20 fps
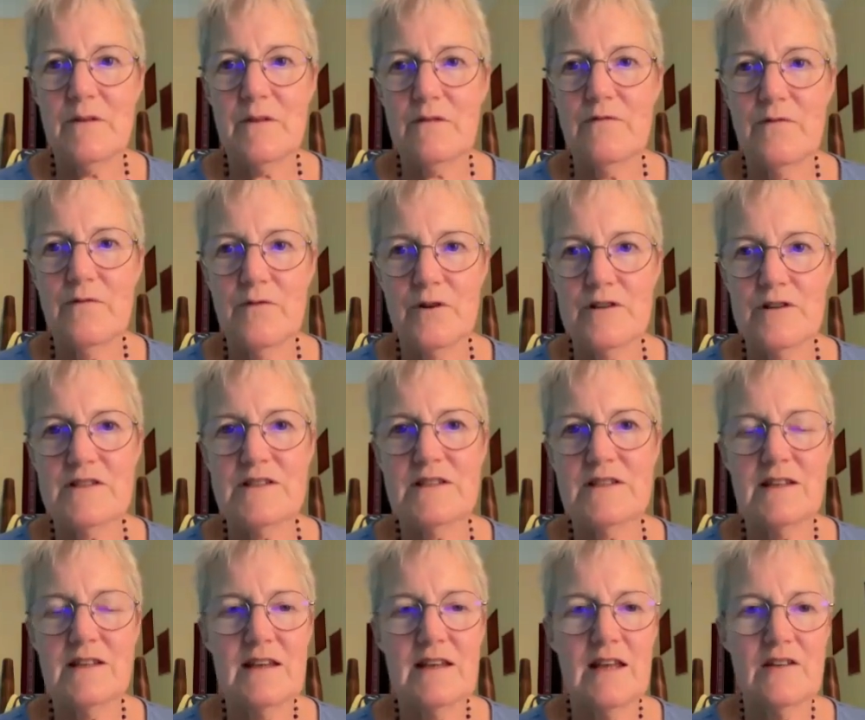forced
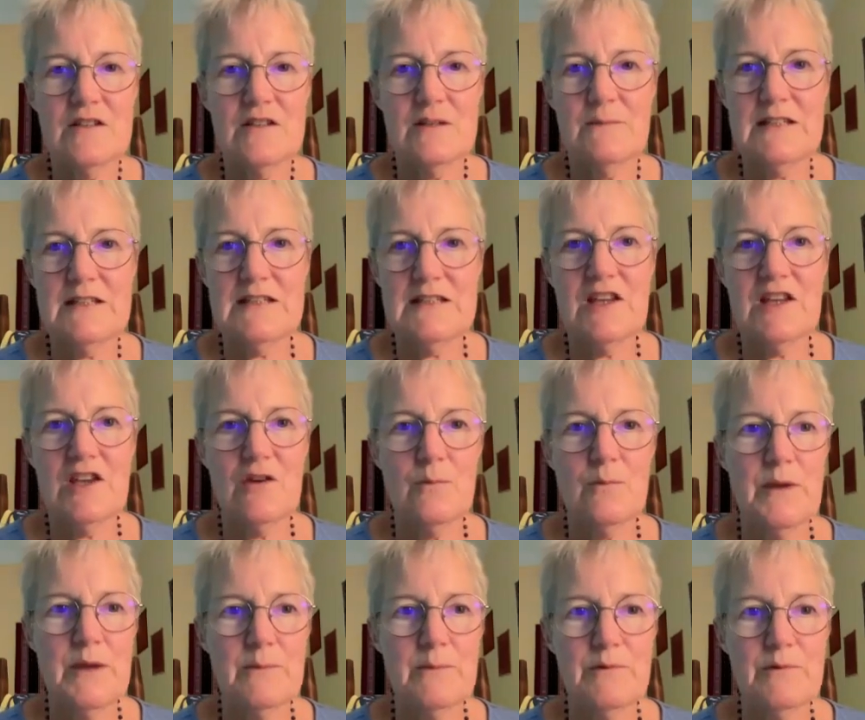the LGBTQ
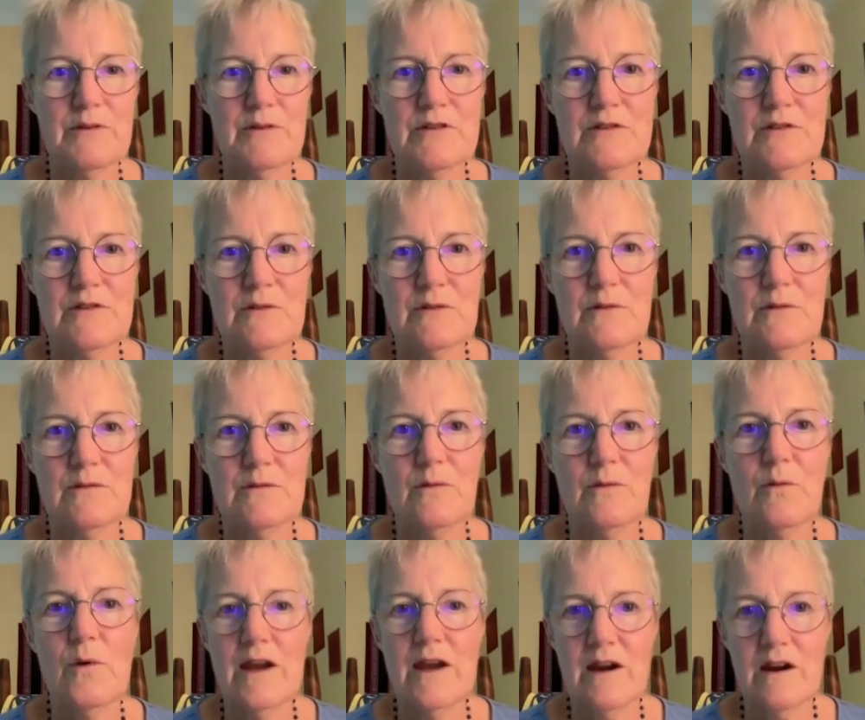people to
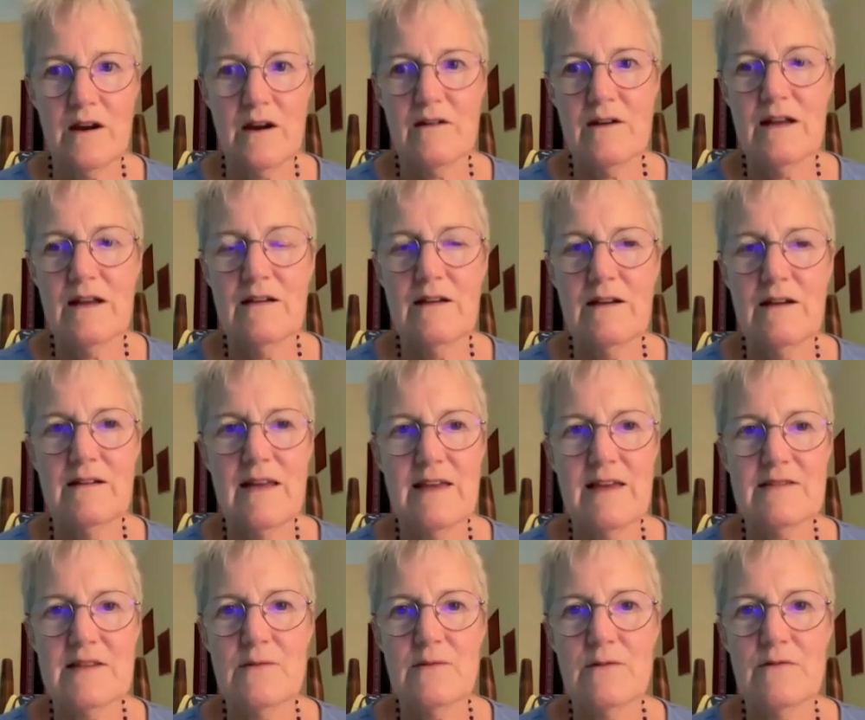wear,
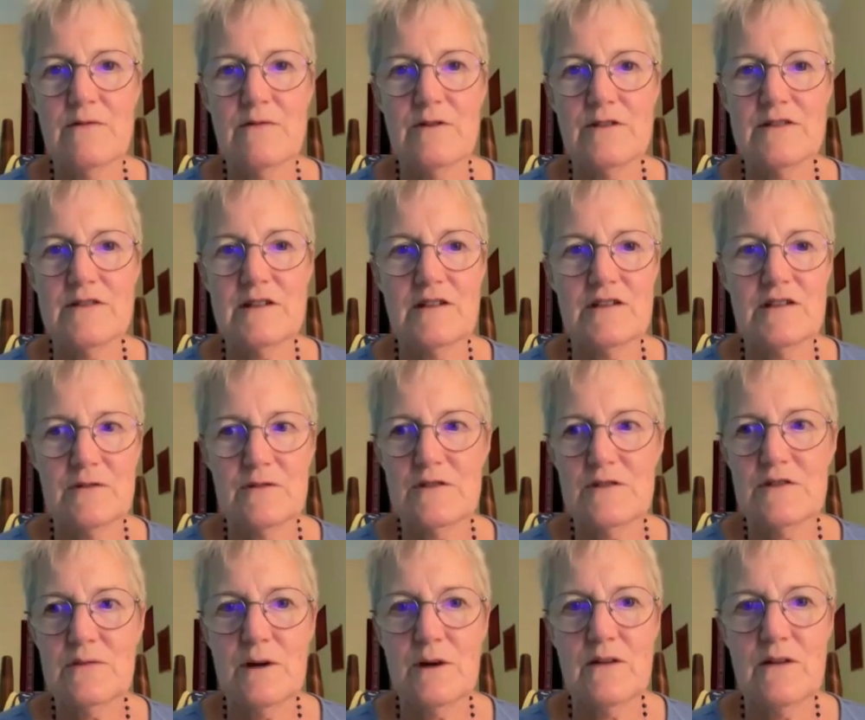as they were forcing Jews
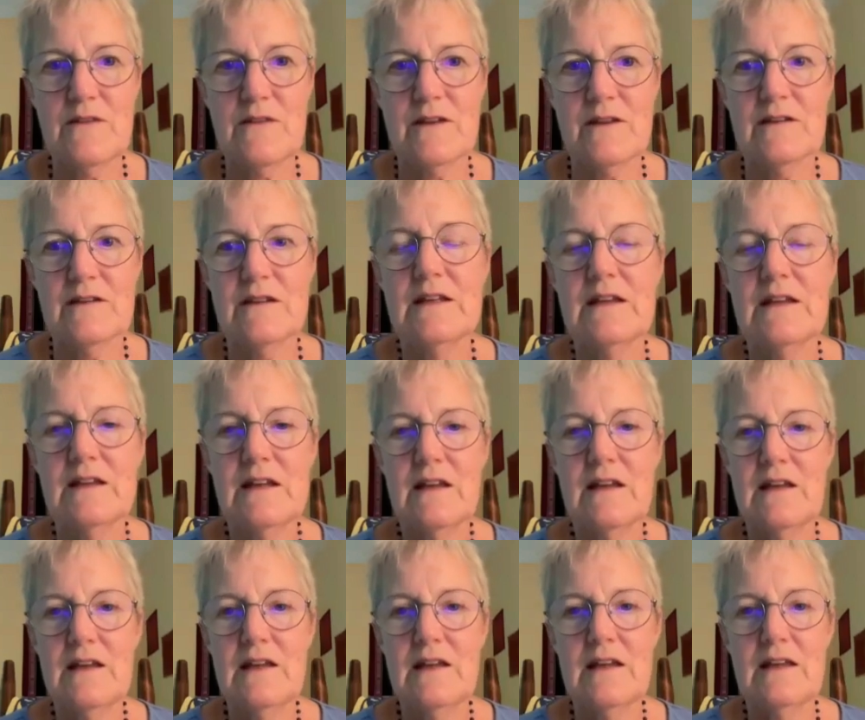to wear the
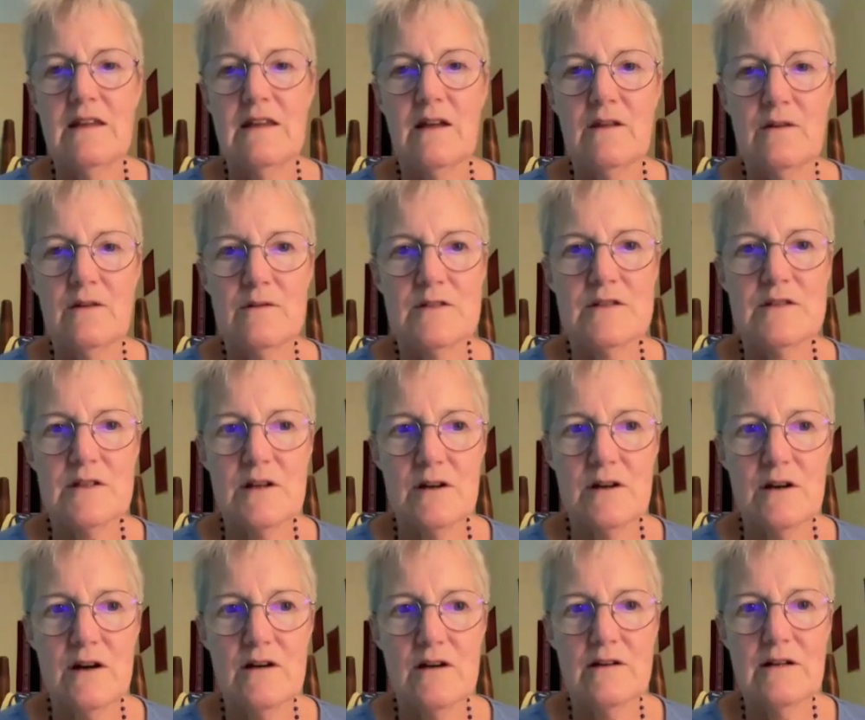yellow
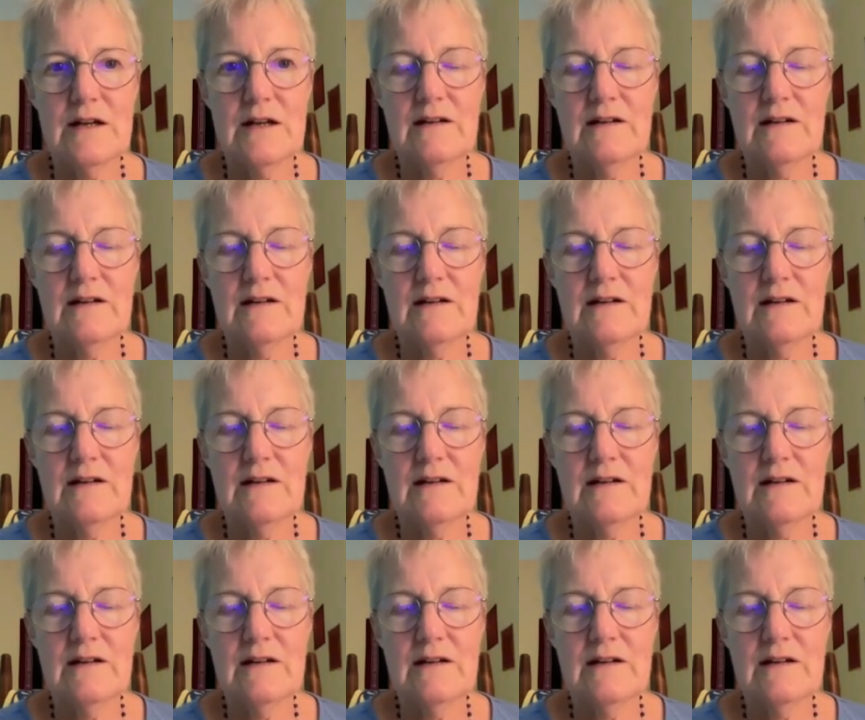star.